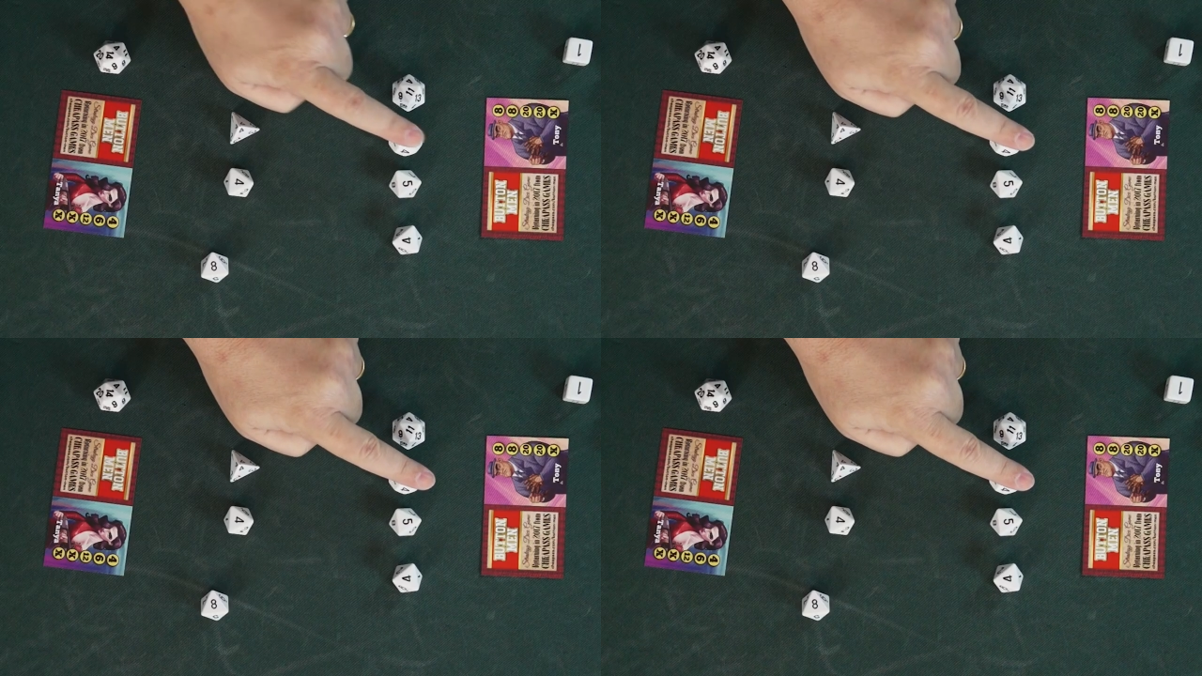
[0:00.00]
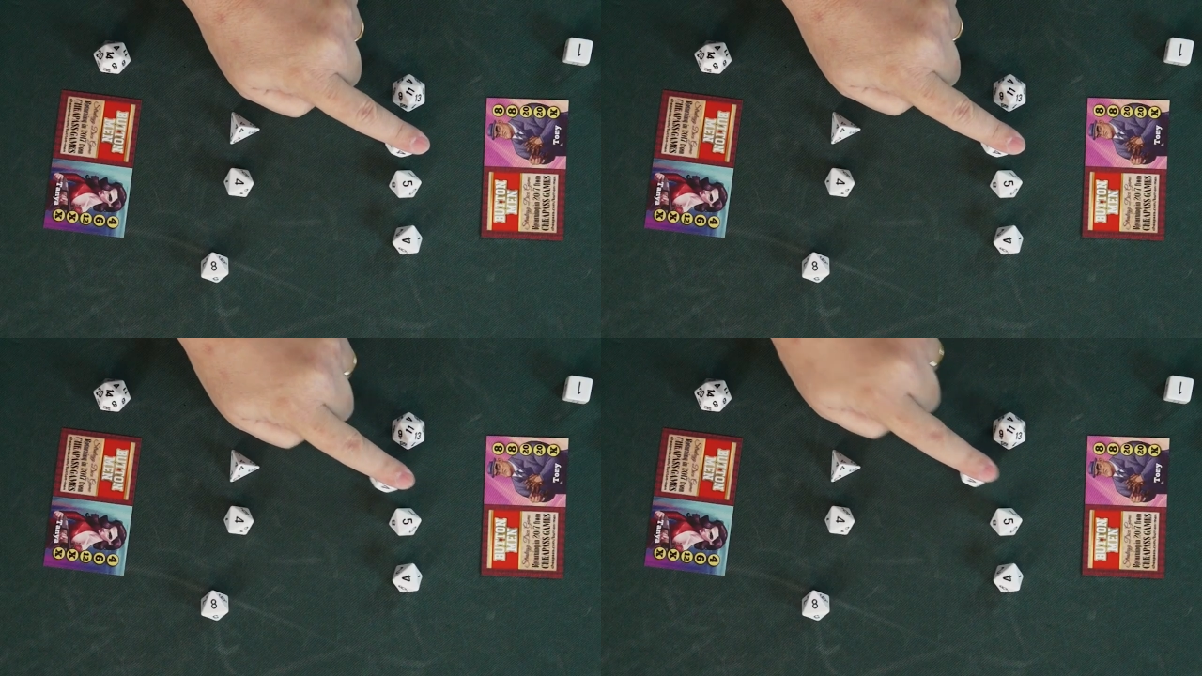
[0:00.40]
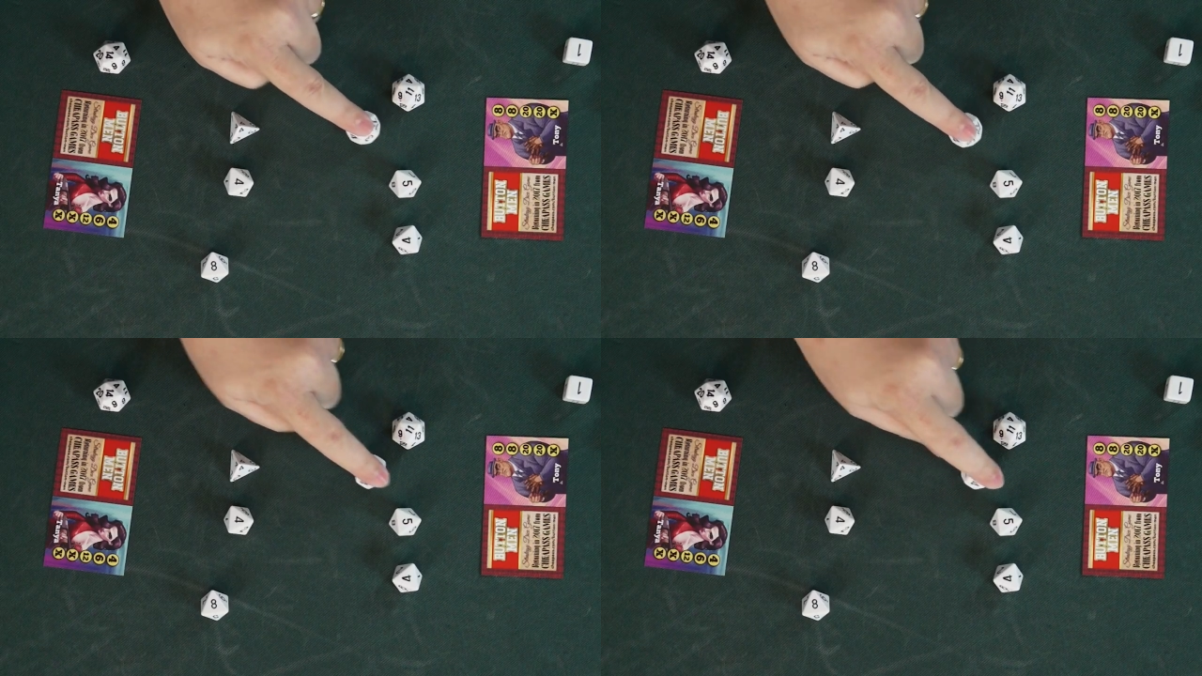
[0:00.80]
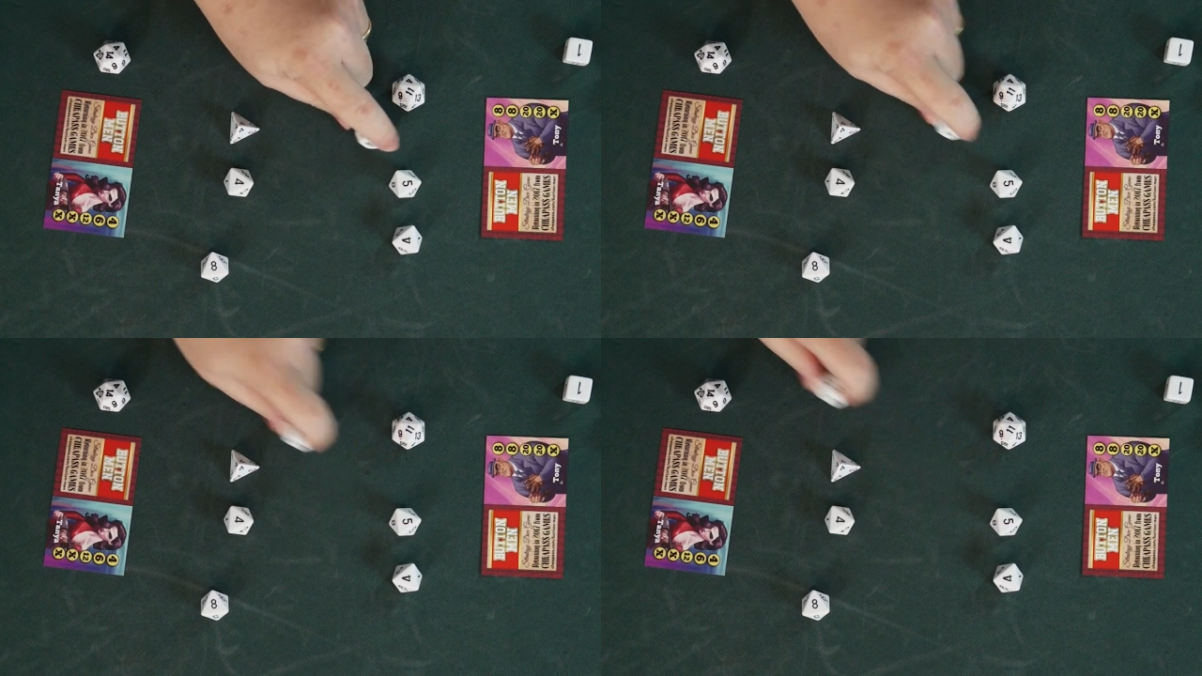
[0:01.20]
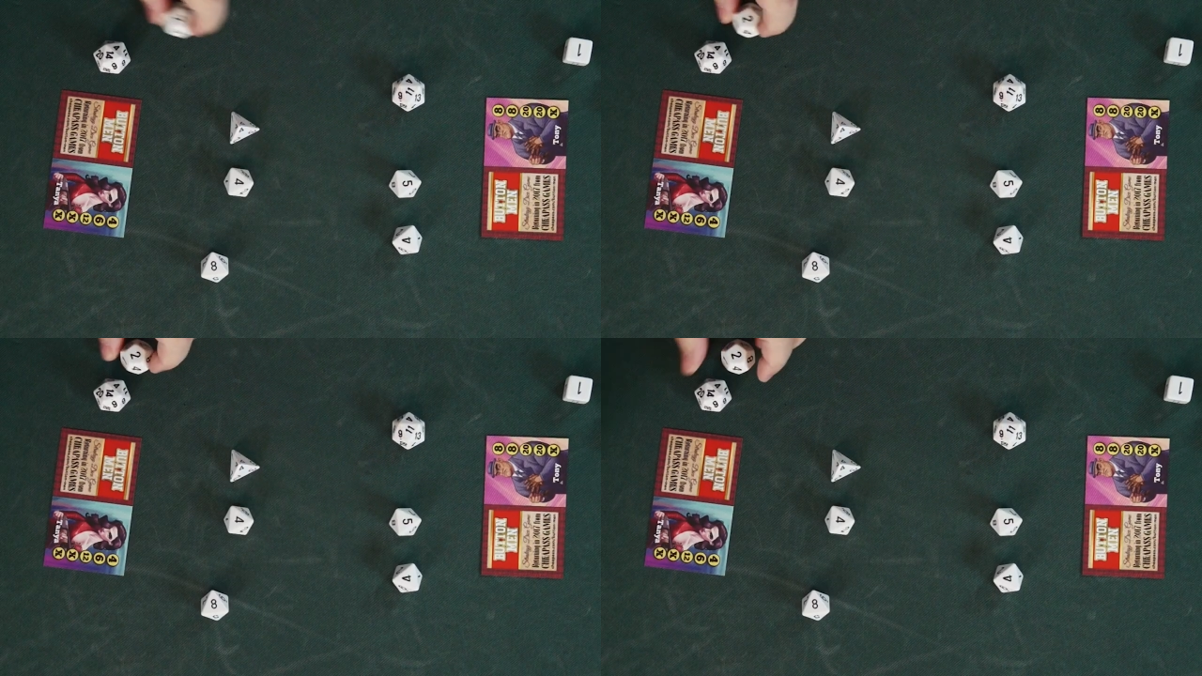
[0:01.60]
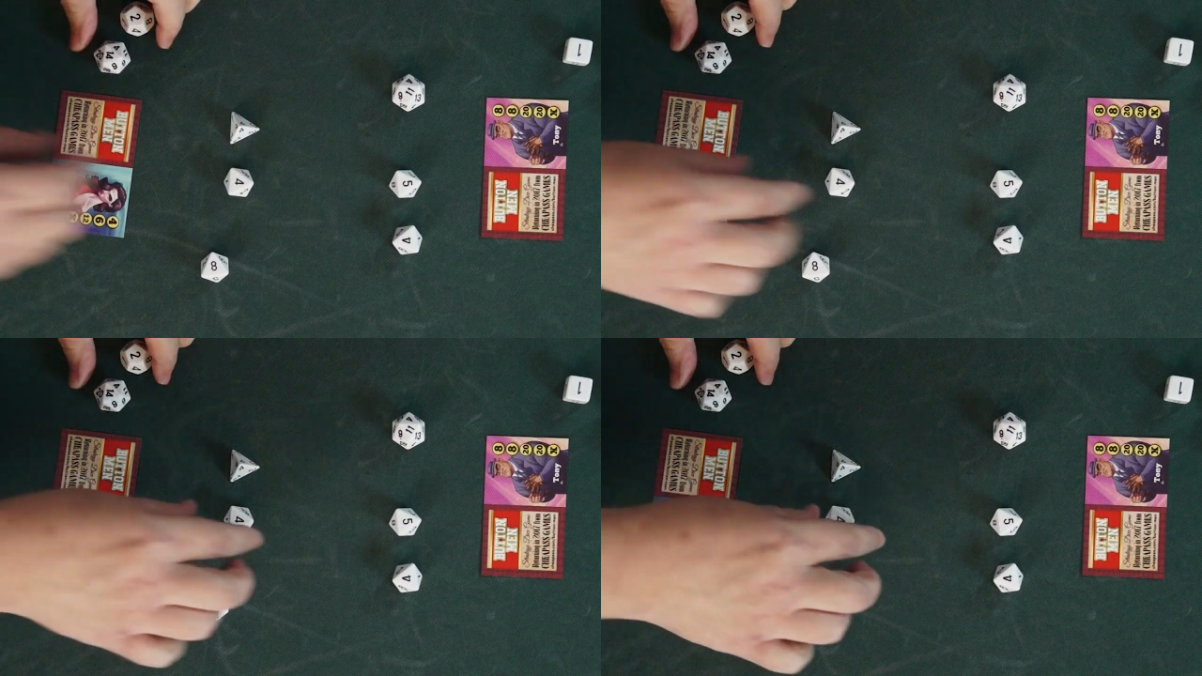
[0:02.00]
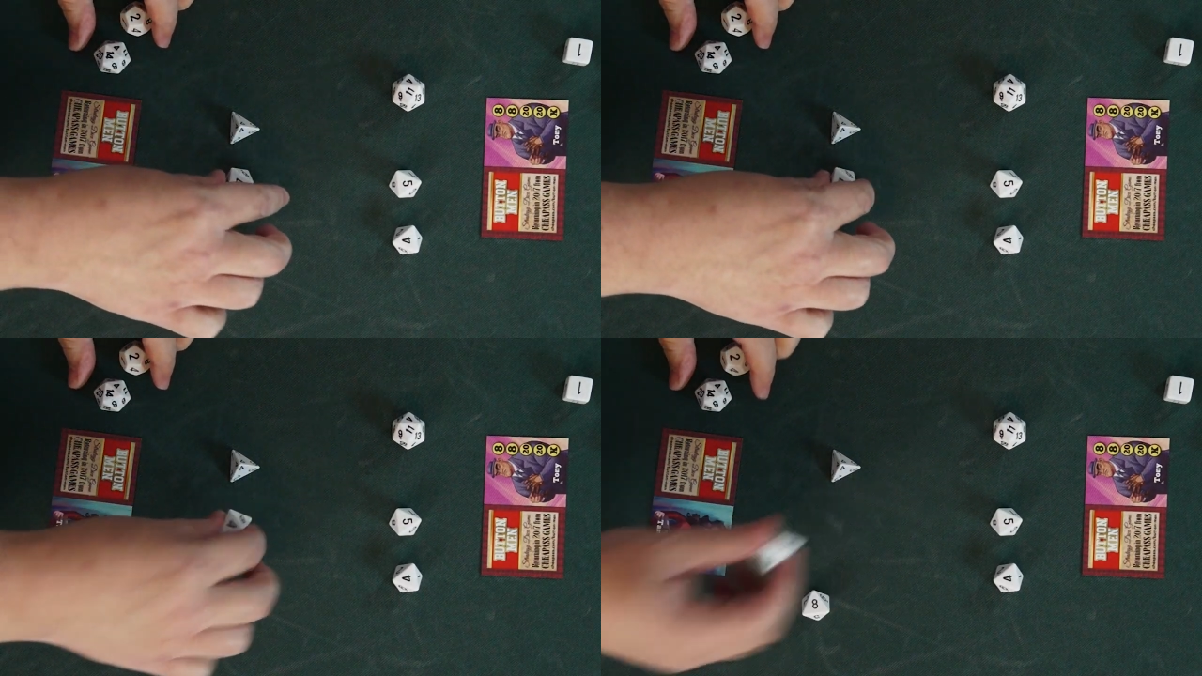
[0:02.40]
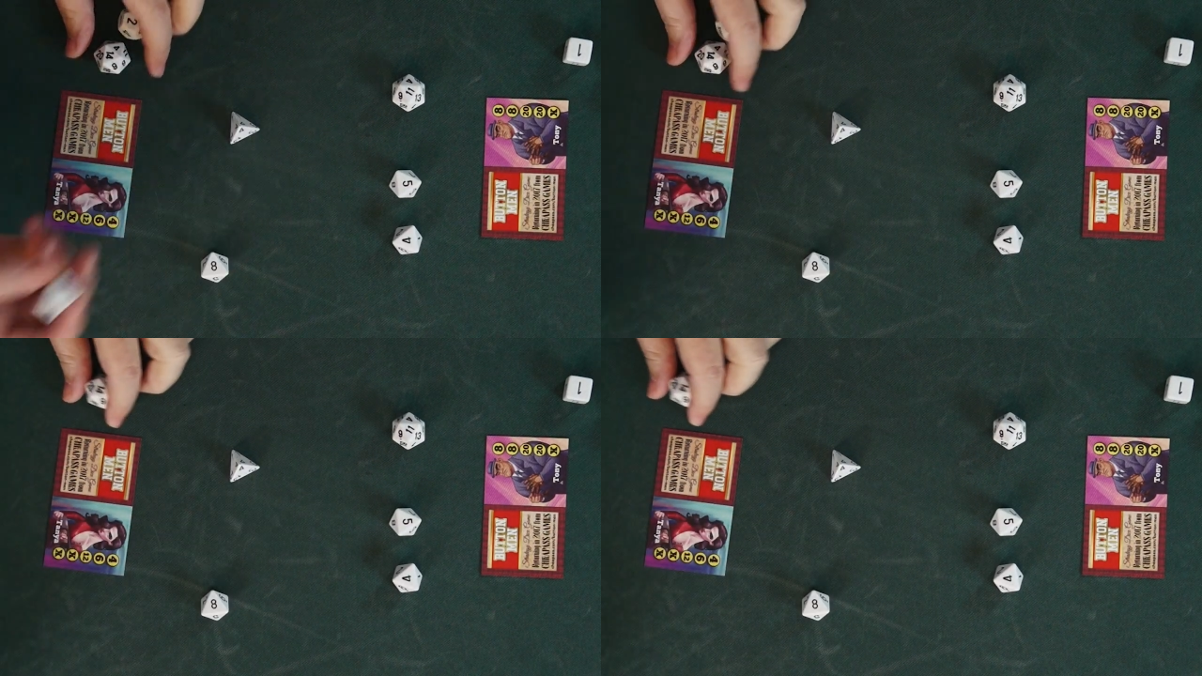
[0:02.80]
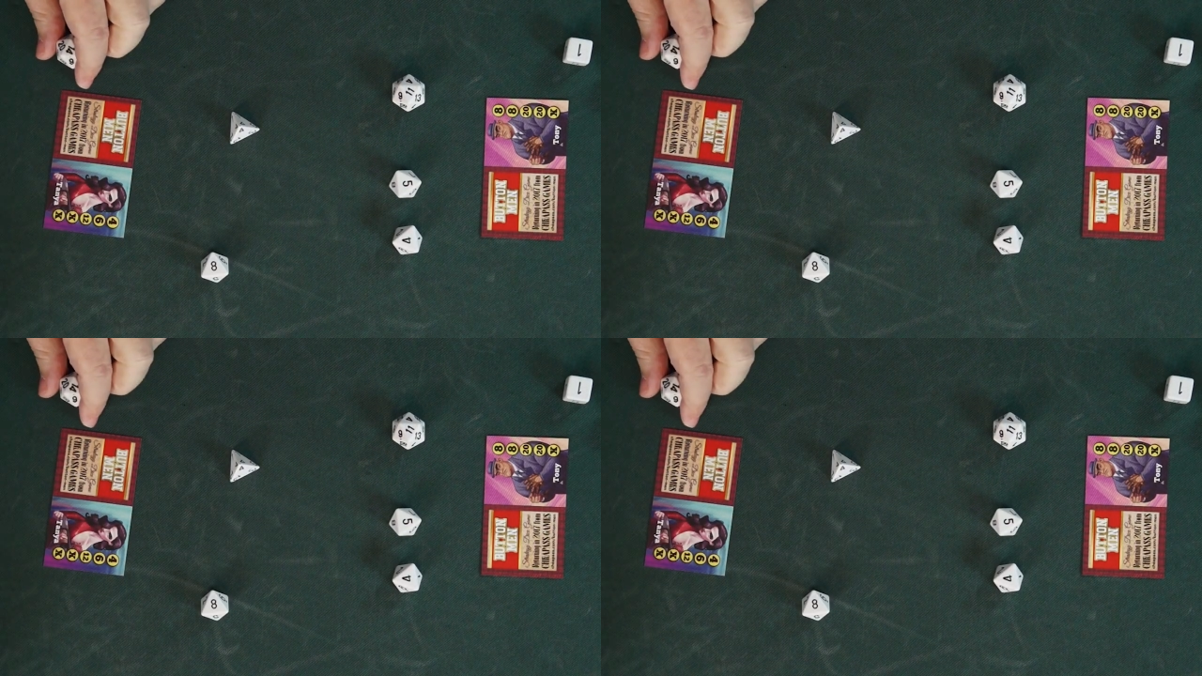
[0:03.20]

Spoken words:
(no speaker visible)